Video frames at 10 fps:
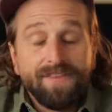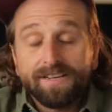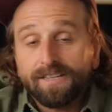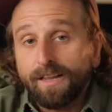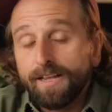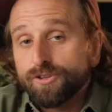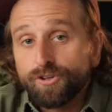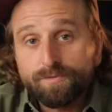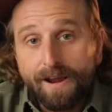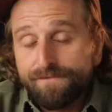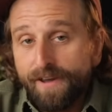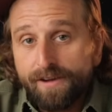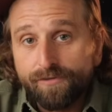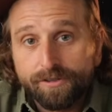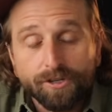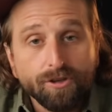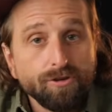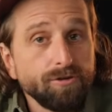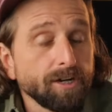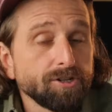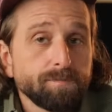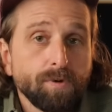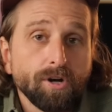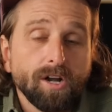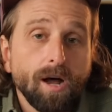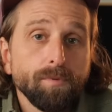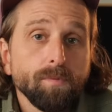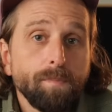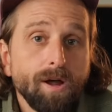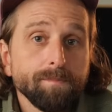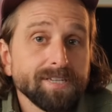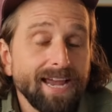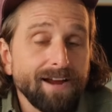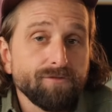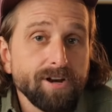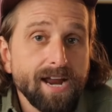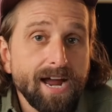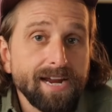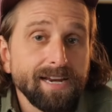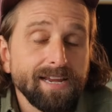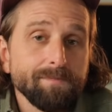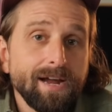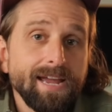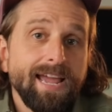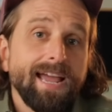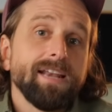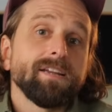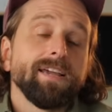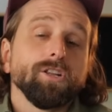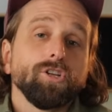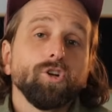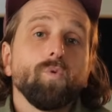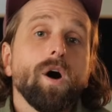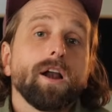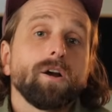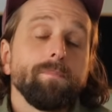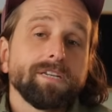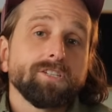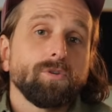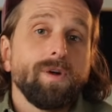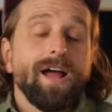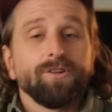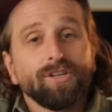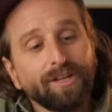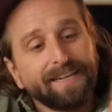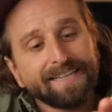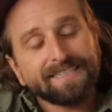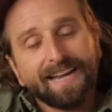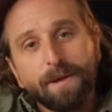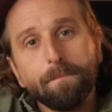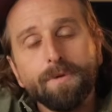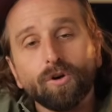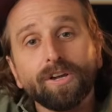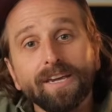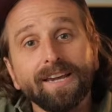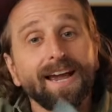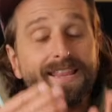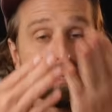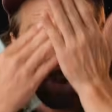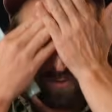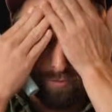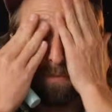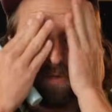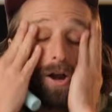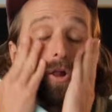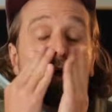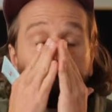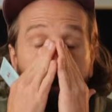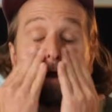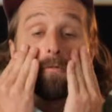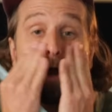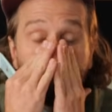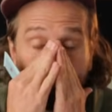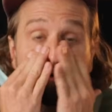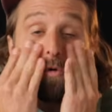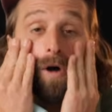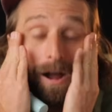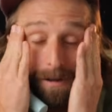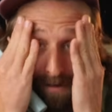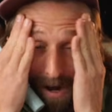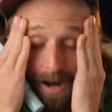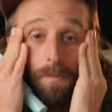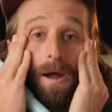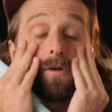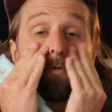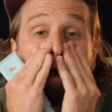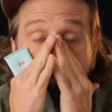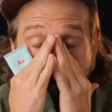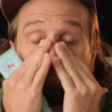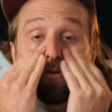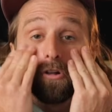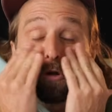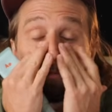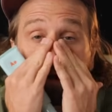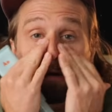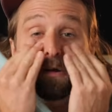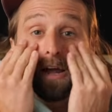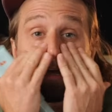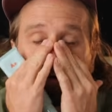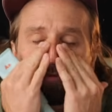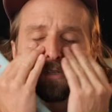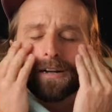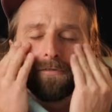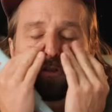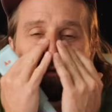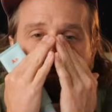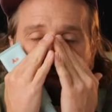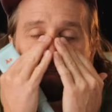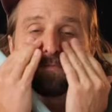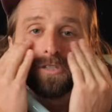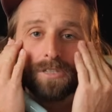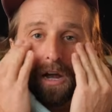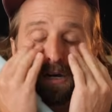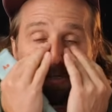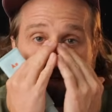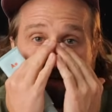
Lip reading: this cleanser is my favorite to use. I just put a couple pumps every night in my hand, get a little water, mix it around till it gets kind of milky, and then just rub that all over it. And I rub it for a while. I don't mind rubbing it for a little bit, okay? Almost like a little face massage.